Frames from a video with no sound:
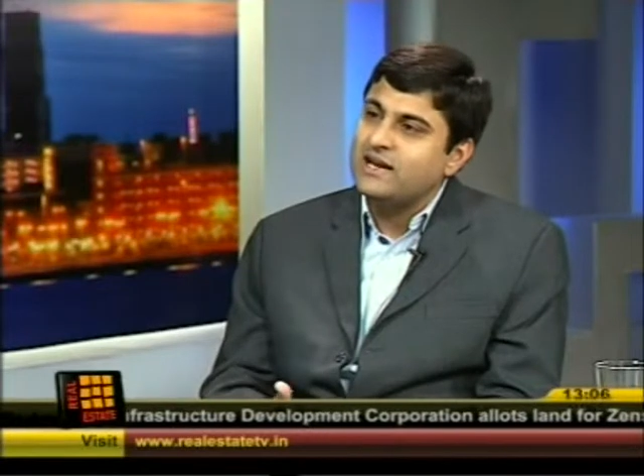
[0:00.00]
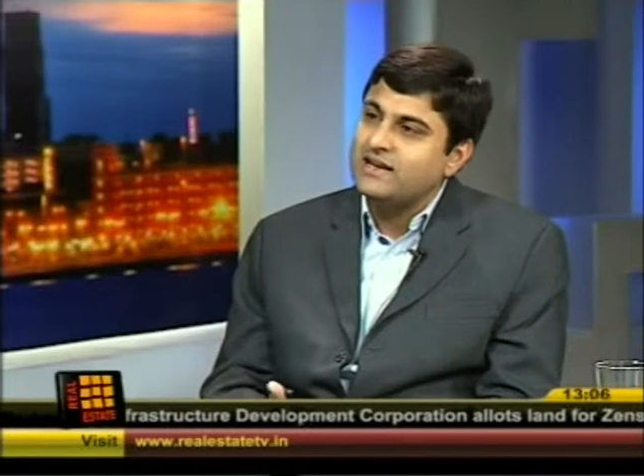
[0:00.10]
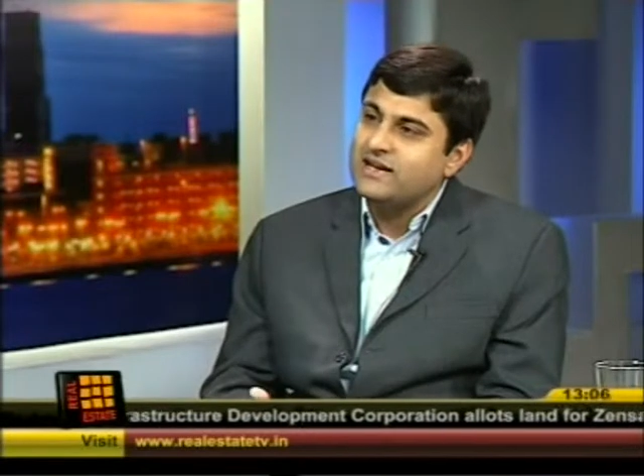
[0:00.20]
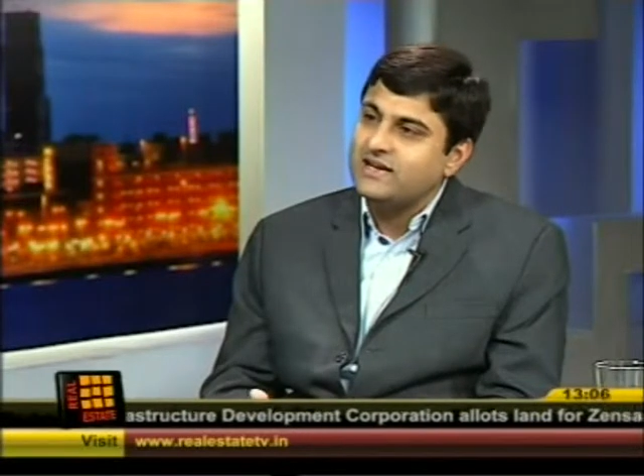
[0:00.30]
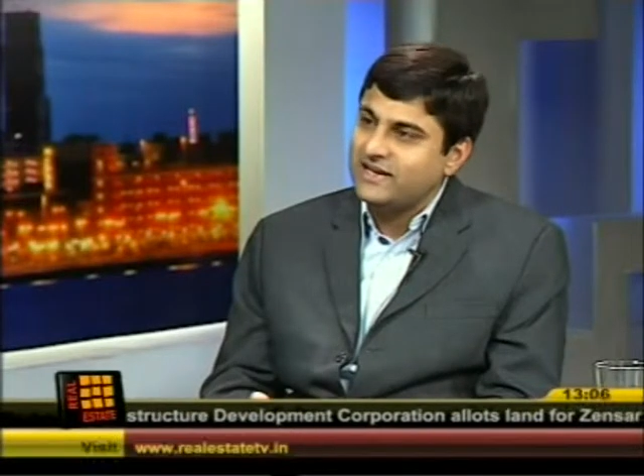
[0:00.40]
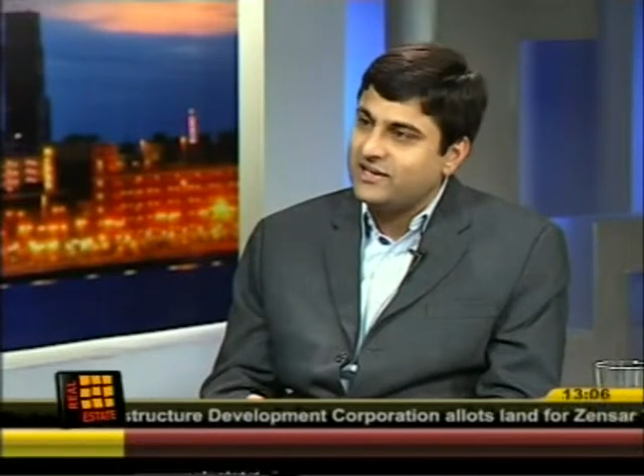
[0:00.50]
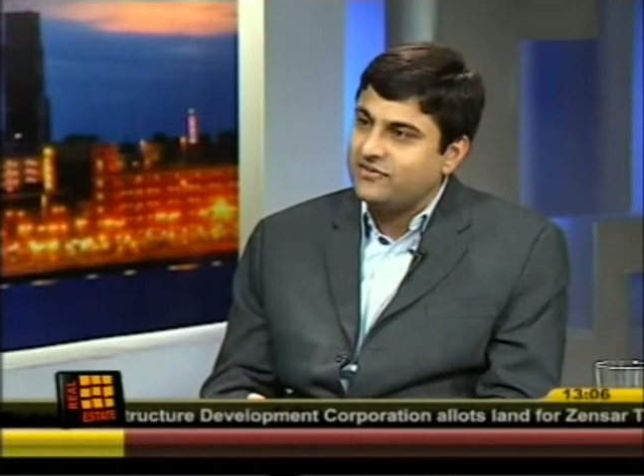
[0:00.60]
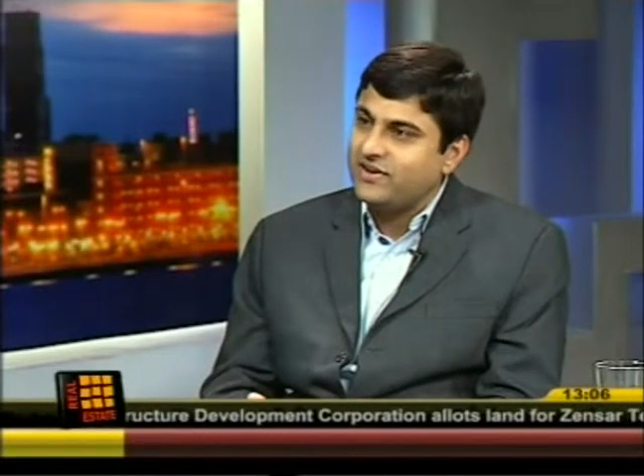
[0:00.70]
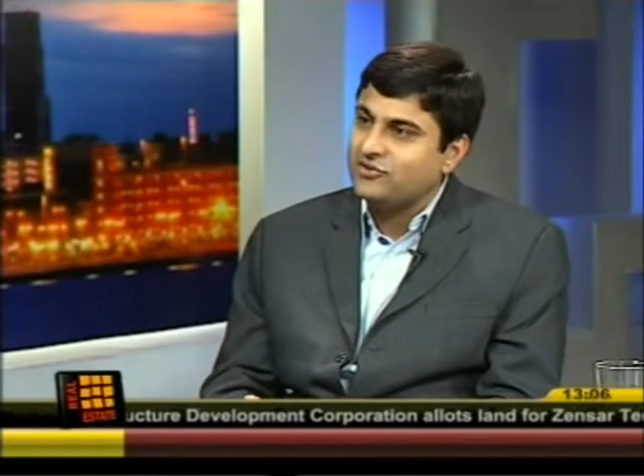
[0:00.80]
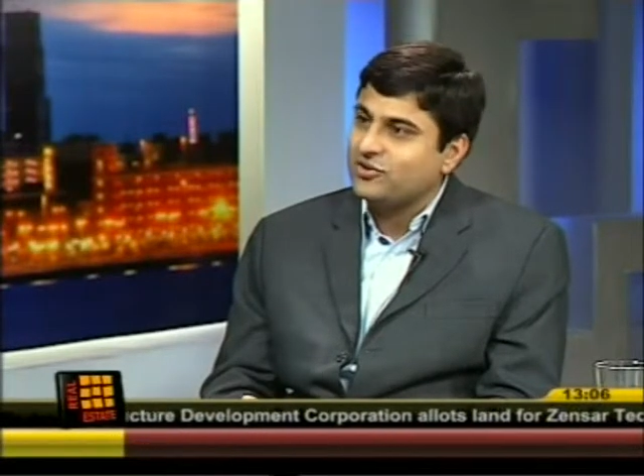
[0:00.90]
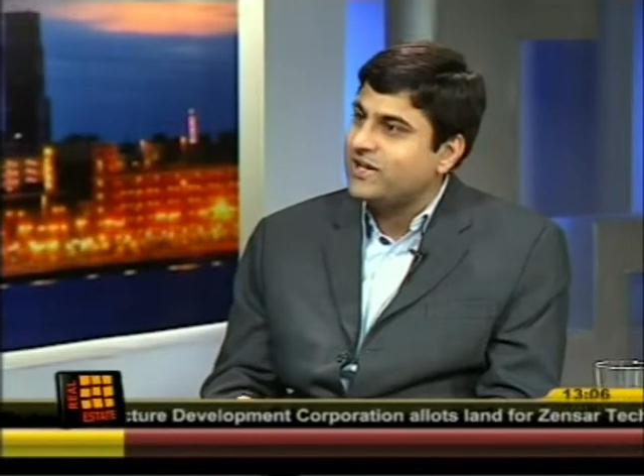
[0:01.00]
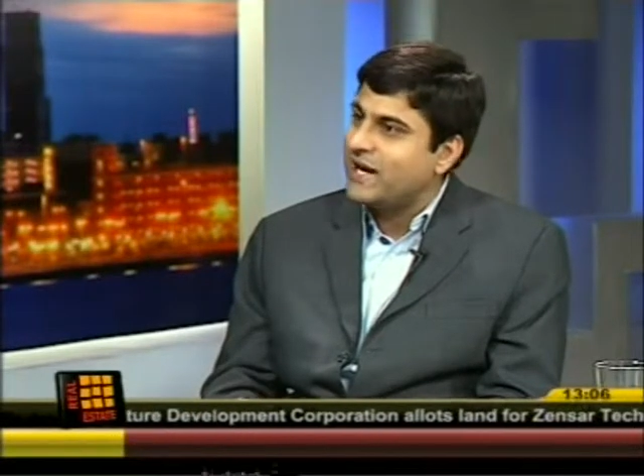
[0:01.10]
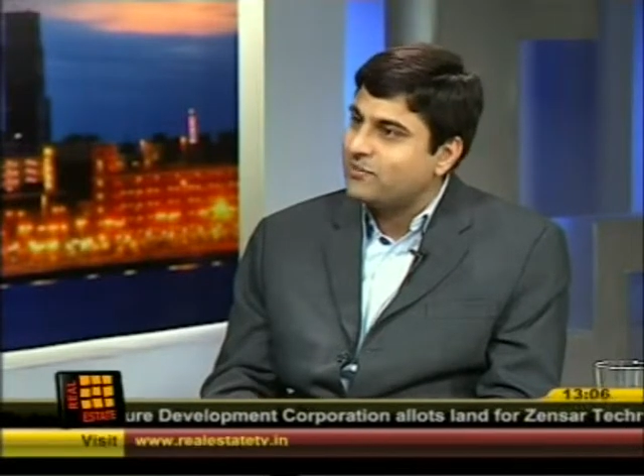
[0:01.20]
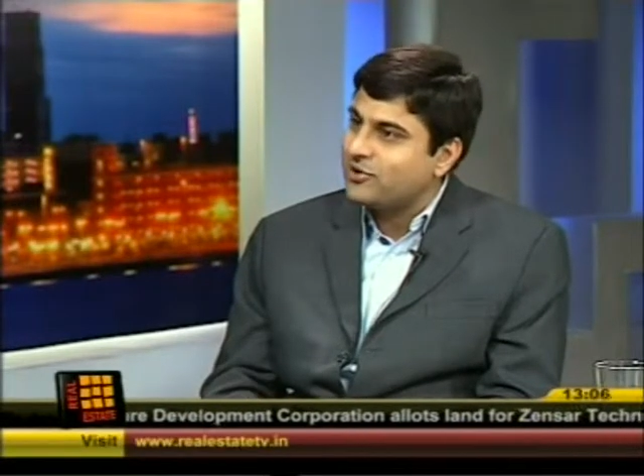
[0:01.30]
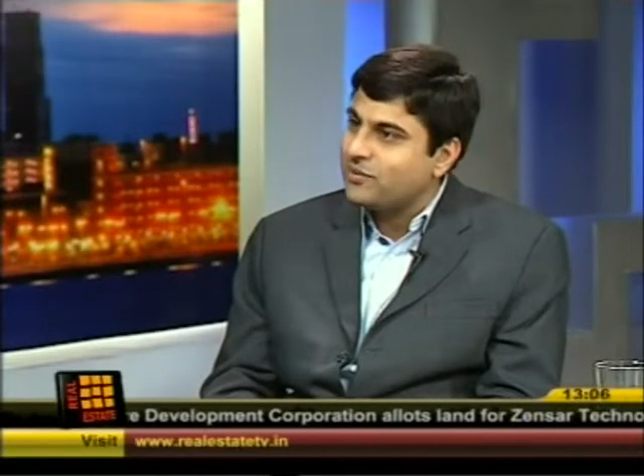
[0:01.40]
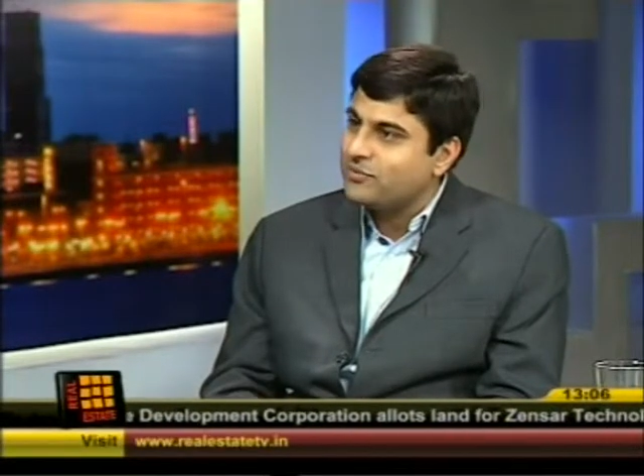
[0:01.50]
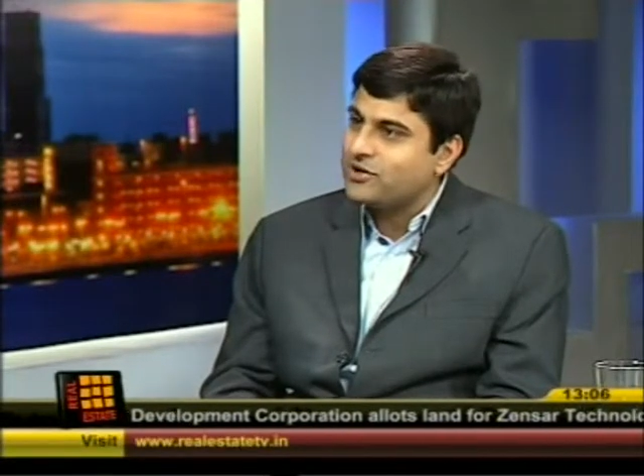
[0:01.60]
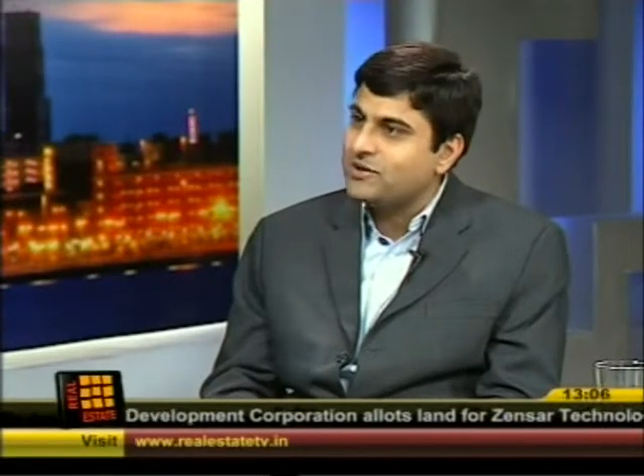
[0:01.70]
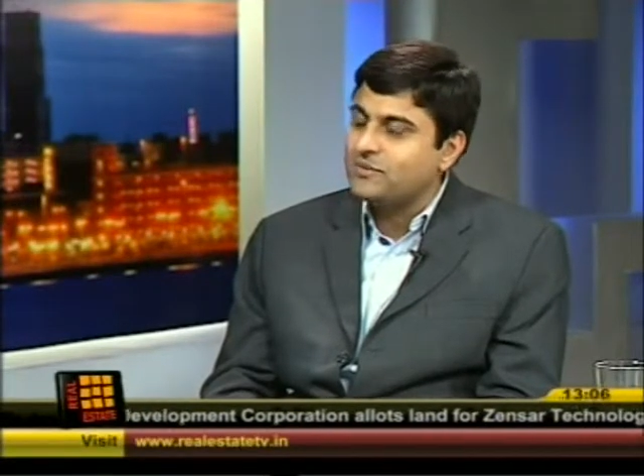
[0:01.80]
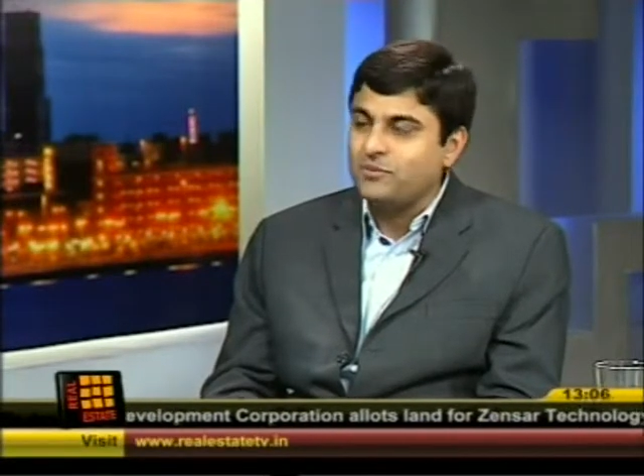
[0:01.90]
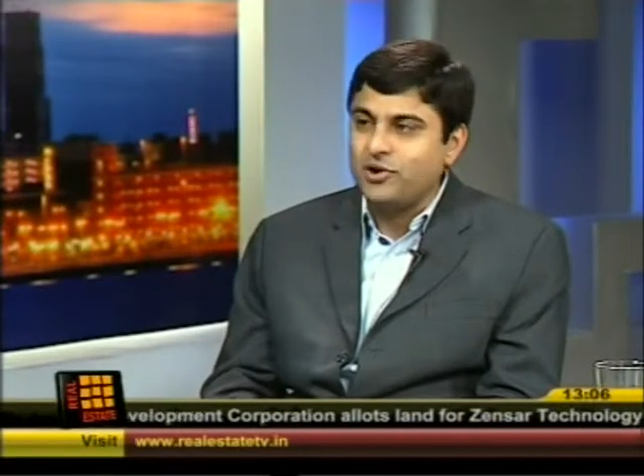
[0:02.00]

elegant interface on a laptop or a